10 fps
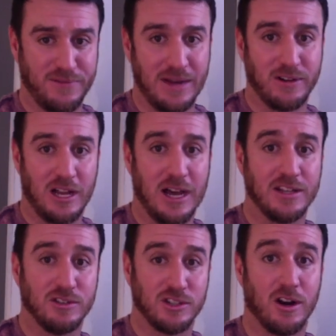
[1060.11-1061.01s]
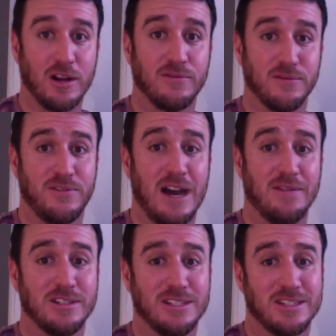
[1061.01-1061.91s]
5 o'clock and you're charting from
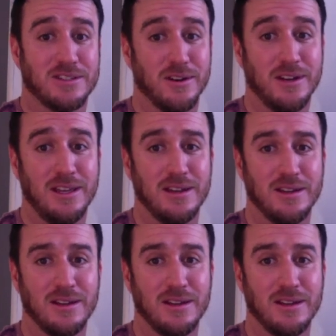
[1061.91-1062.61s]
5 to 6.30